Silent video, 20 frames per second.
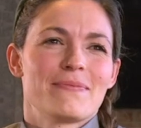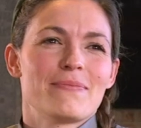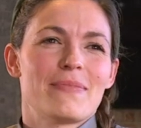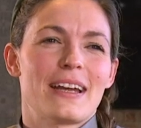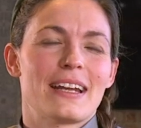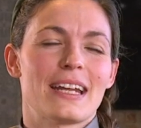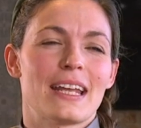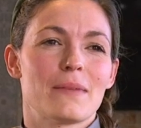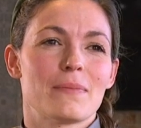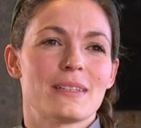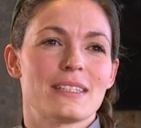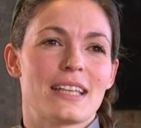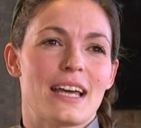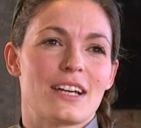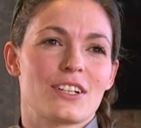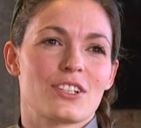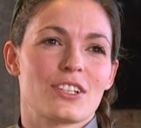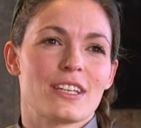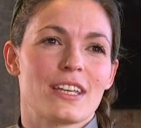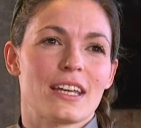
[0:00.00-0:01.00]
My name is
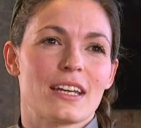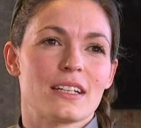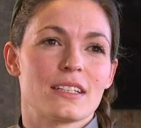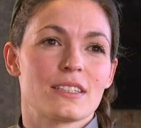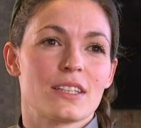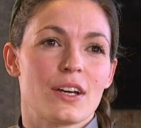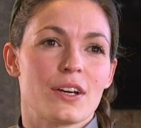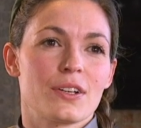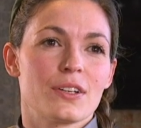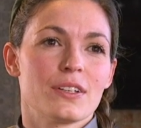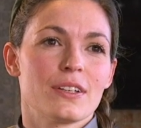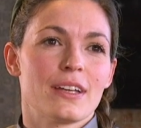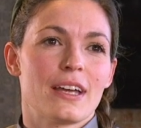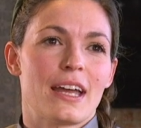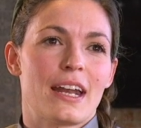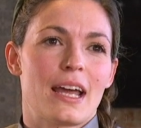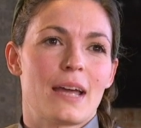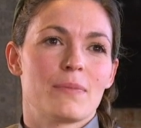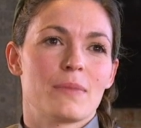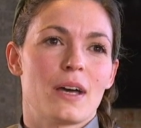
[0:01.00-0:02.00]
Ashley Anna Tuttle,
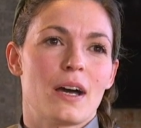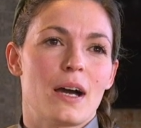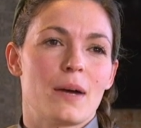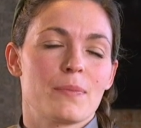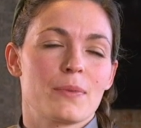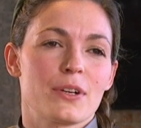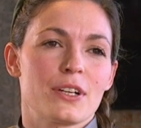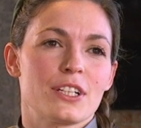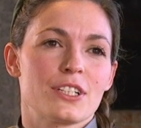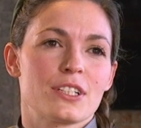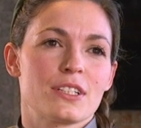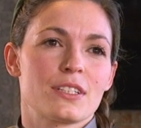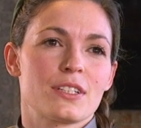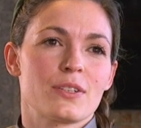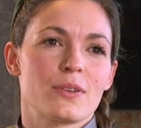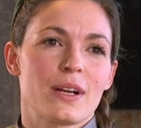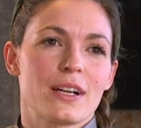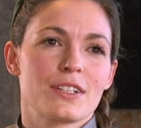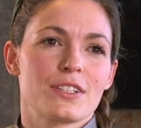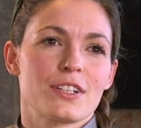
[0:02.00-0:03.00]
and I'm the Operations
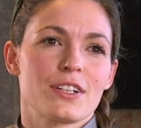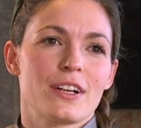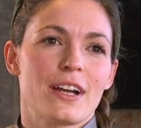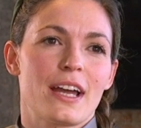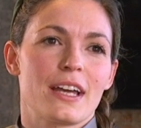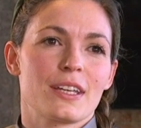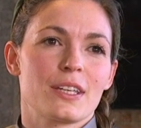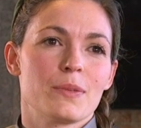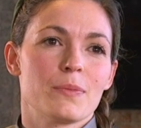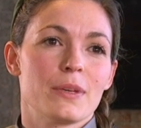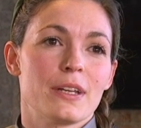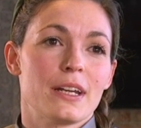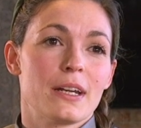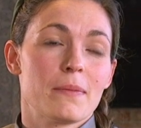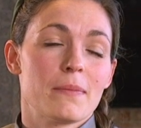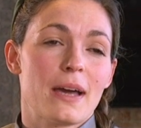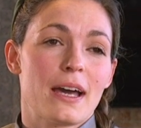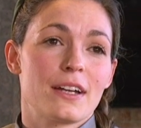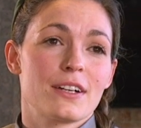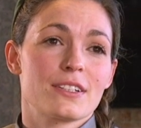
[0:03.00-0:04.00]
Director at Community
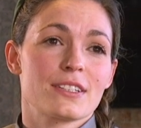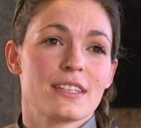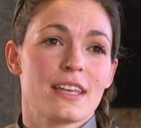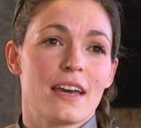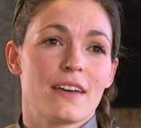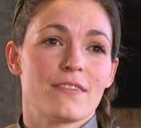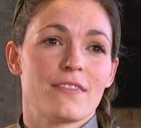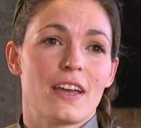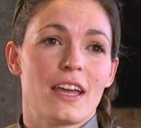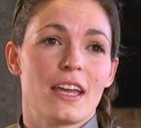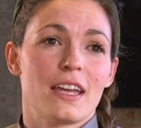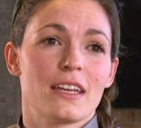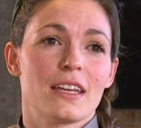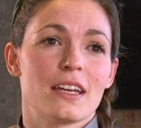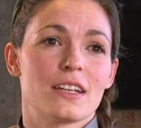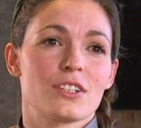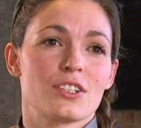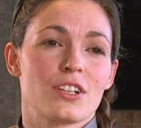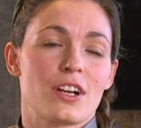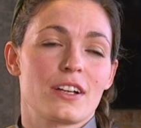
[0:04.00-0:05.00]
Matters Cafe
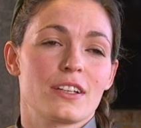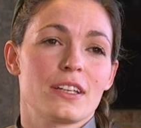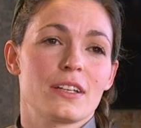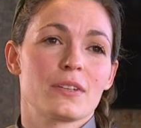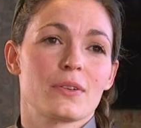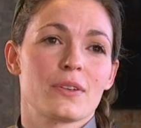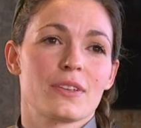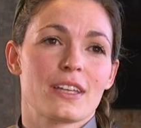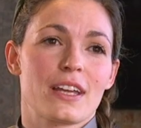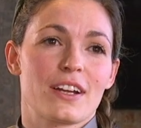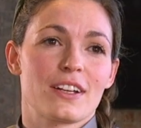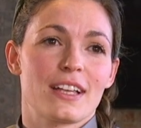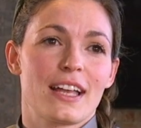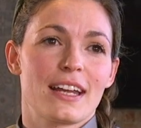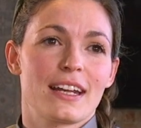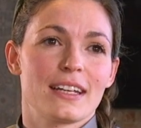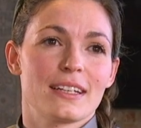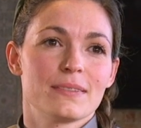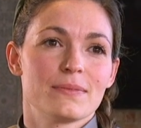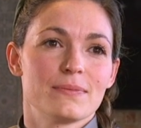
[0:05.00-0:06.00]
in Charlotte, North
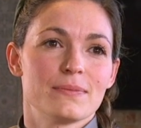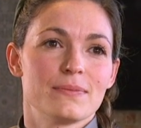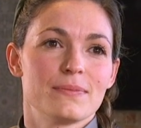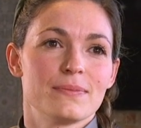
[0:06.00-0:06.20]
Carolina.